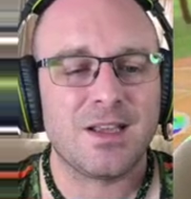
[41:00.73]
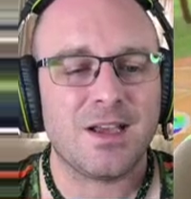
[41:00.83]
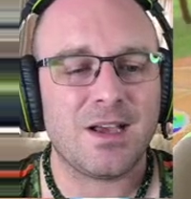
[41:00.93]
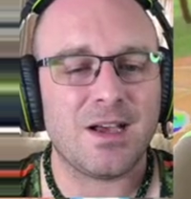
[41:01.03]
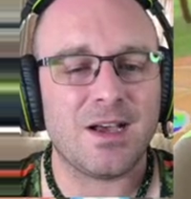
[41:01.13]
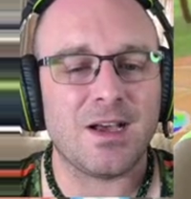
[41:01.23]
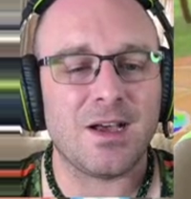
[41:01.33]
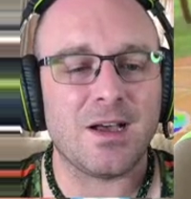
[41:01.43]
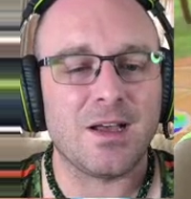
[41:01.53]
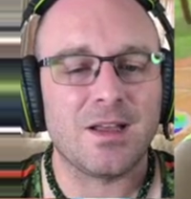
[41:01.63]

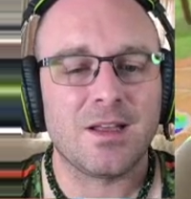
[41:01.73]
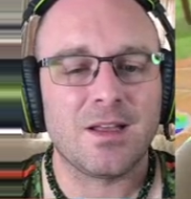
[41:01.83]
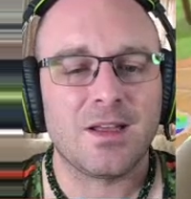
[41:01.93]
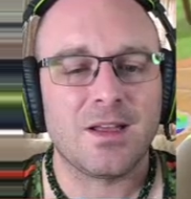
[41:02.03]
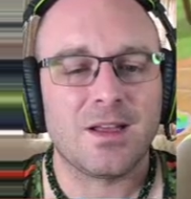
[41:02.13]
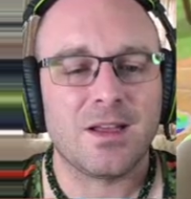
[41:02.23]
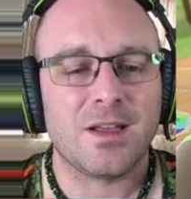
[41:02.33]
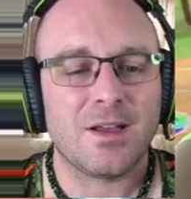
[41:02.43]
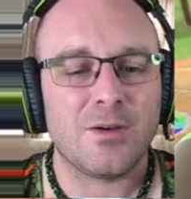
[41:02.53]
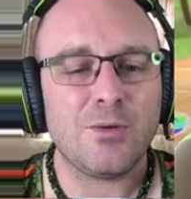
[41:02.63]
Uh,
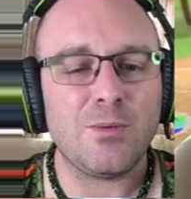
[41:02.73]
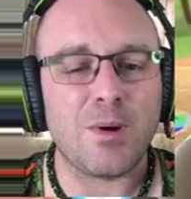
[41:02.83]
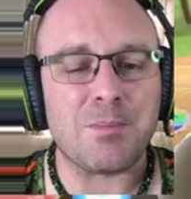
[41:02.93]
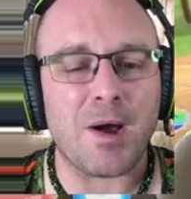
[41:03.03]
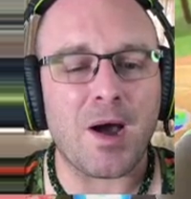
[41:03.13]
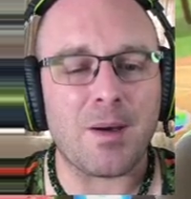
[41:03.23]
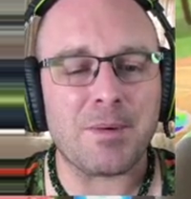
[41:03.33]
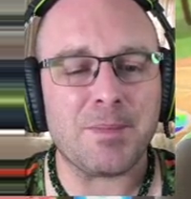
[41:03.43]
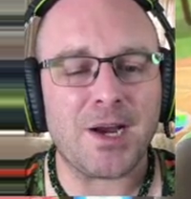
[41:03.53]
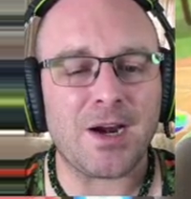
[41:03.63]
ooh, a Papa
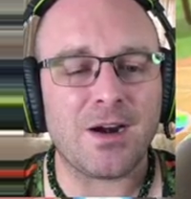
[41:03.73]
Bear.